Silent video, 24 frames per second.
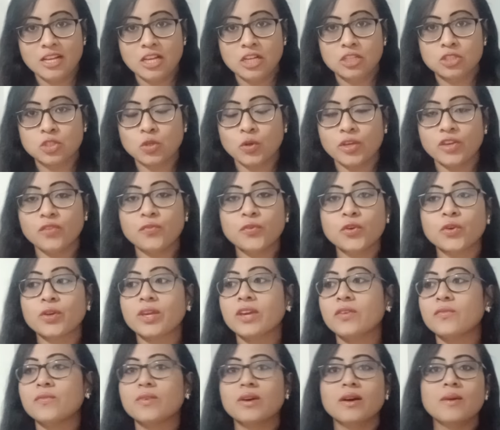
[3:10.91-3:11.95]
So if you
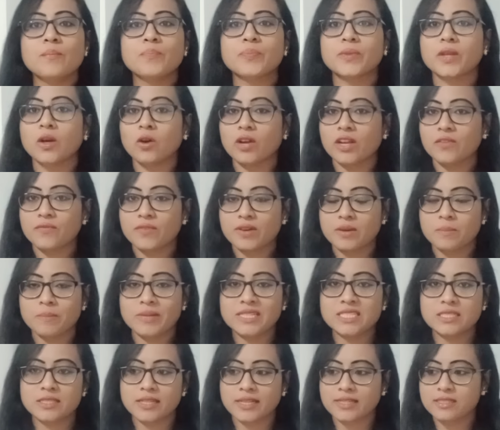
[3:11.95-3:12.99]
give, okay, for
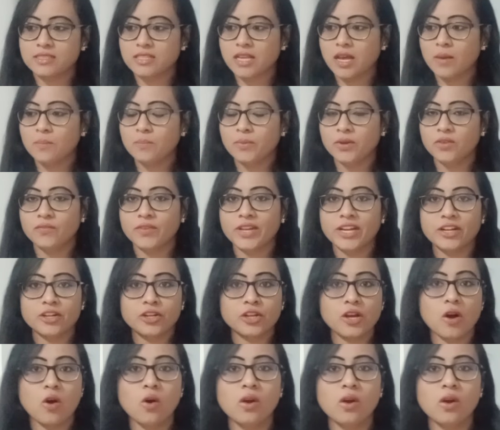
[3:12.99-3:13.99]
best example, we are all